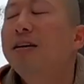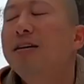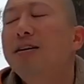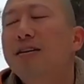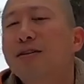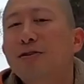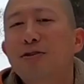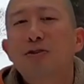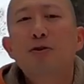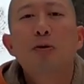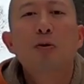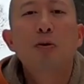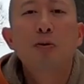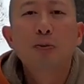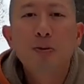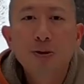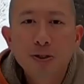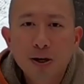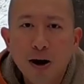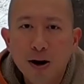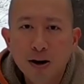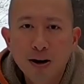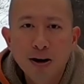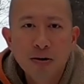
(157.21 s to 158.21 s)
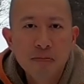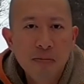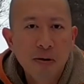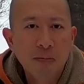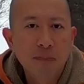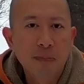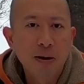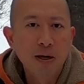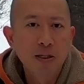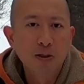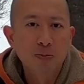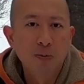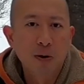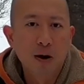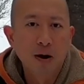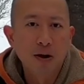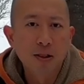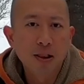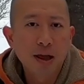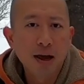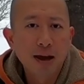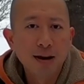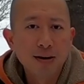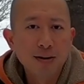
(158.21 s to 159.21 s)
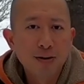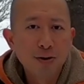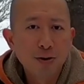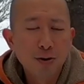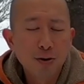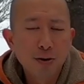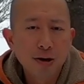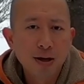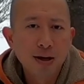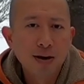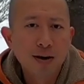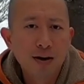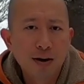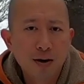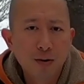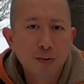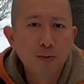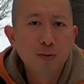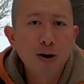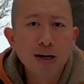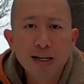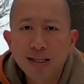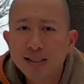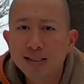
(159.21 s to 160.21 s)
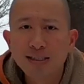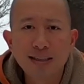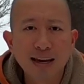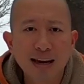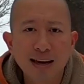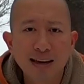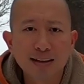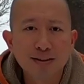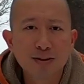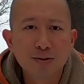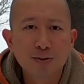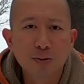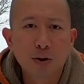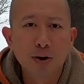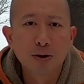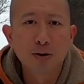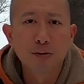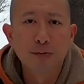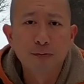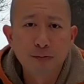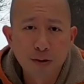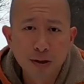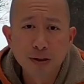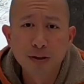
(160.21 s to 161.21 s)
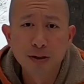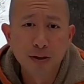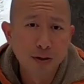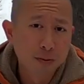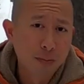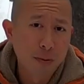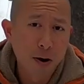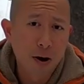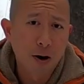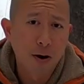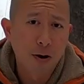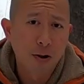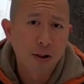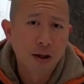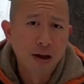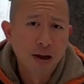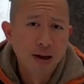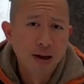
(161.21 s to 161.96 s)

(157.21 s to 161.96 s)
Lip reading: So when we're talking about baseball and you're in a ready stance while you're fielding the ball,